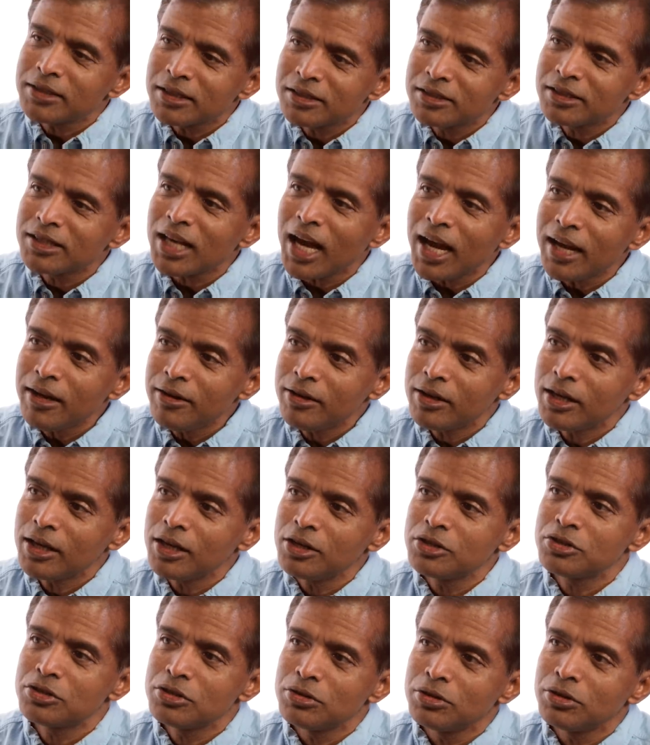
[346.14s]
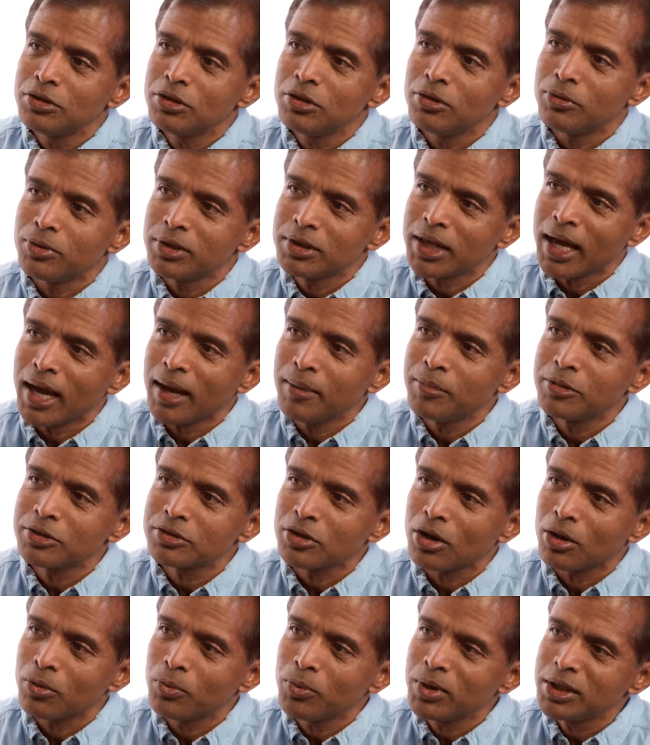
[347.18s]
There's a side issue too with
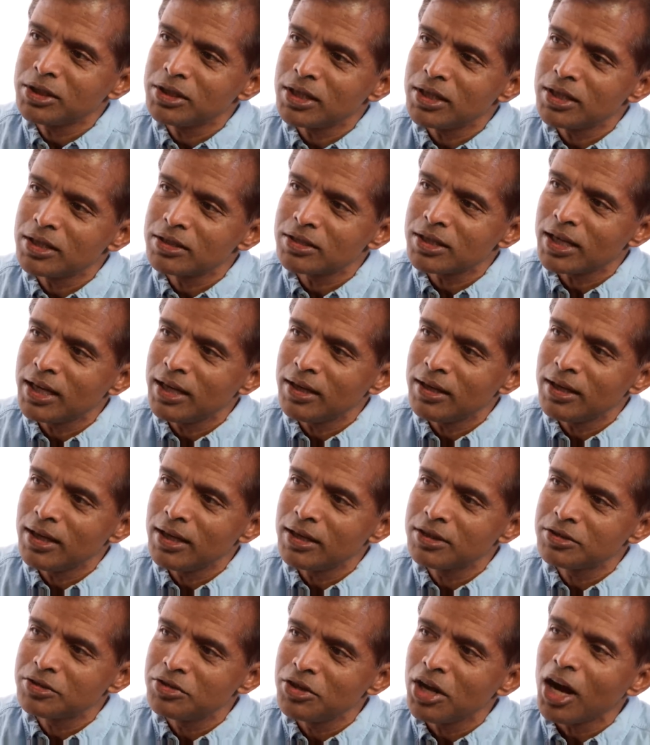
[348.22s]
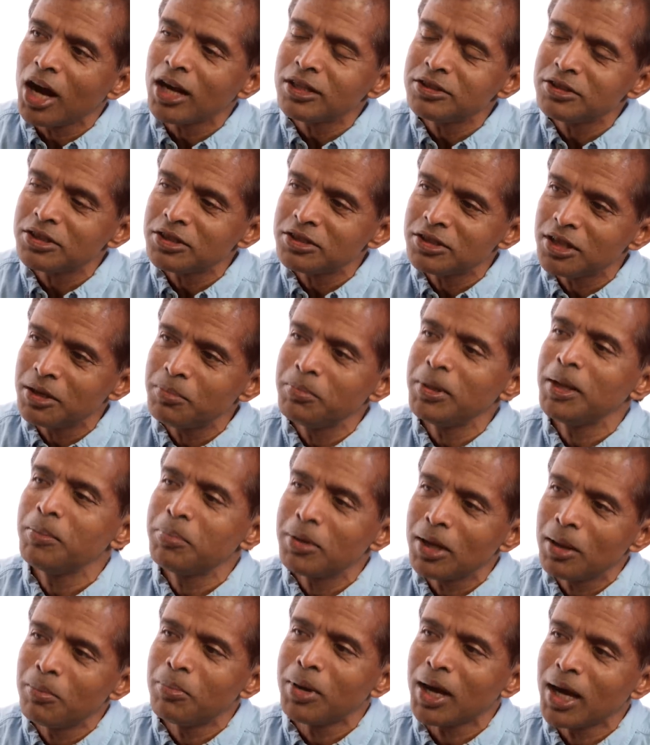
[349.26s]
Amazon, which is it's not just that
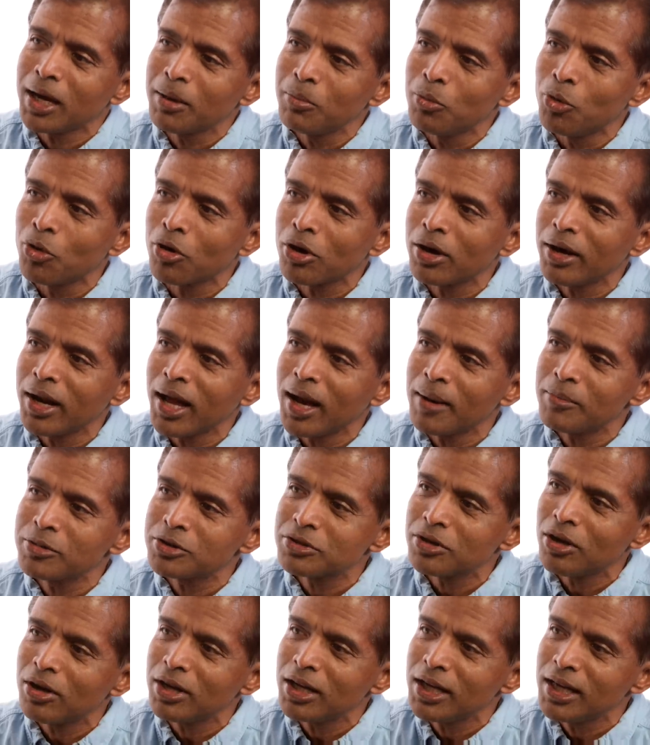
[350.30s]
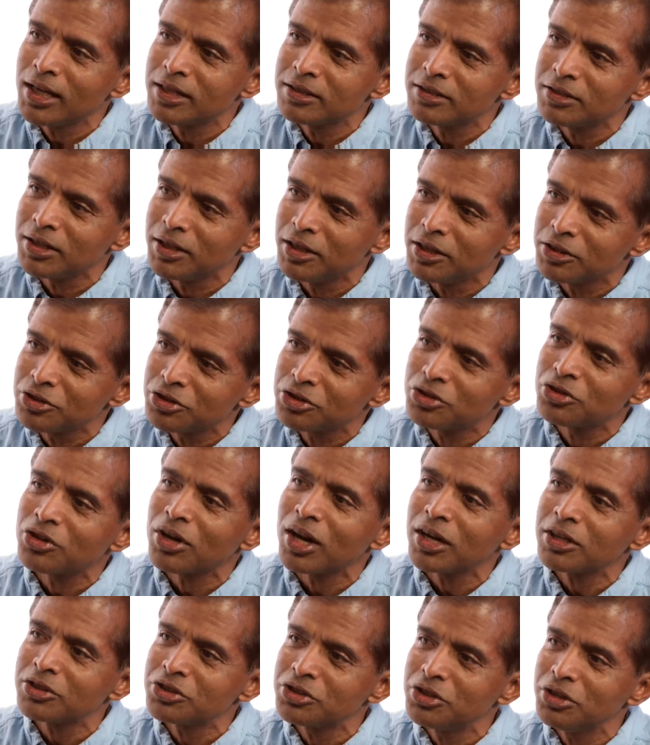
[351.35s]
people are buying more on Amazon, it's the
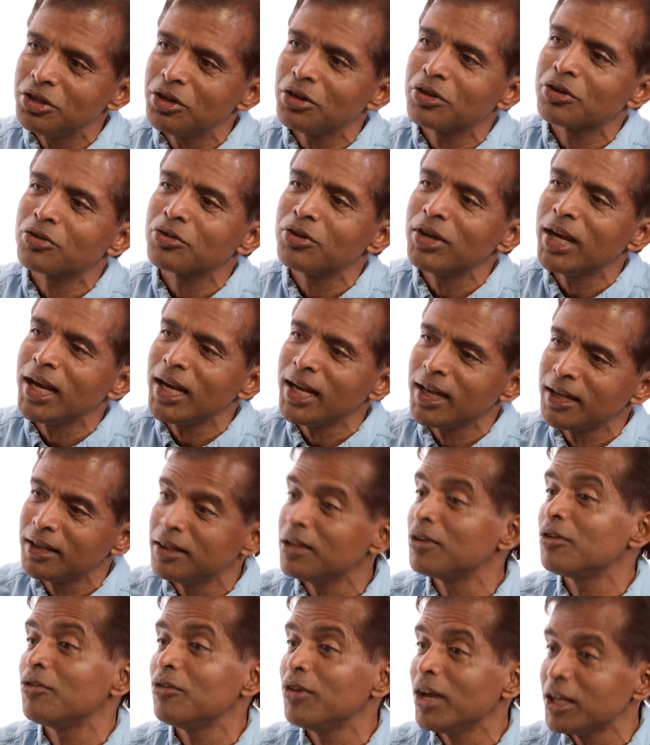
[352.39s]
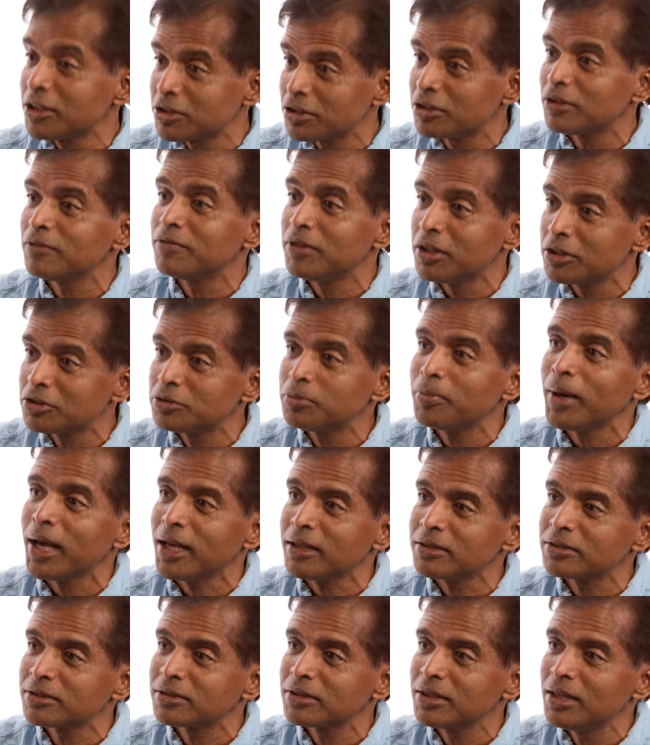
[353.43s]
destruction you're creating in the rest of the
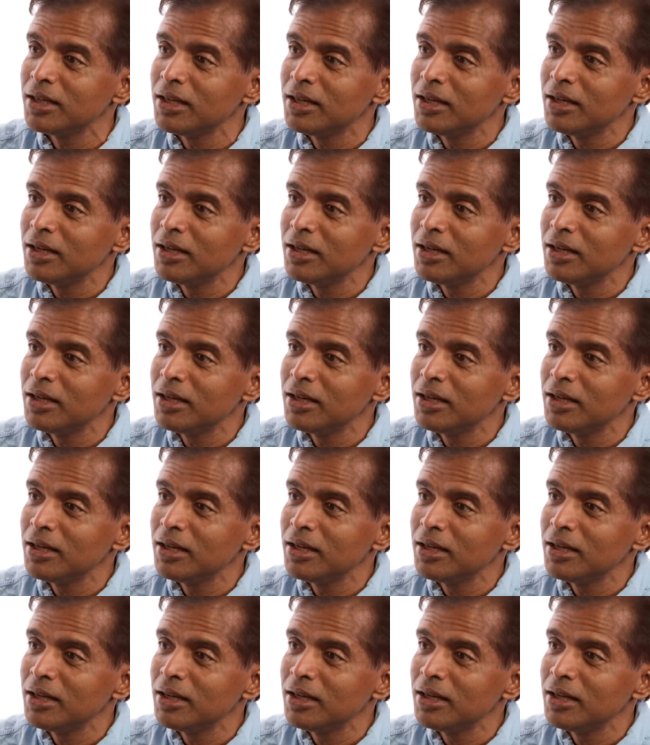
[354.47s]
space.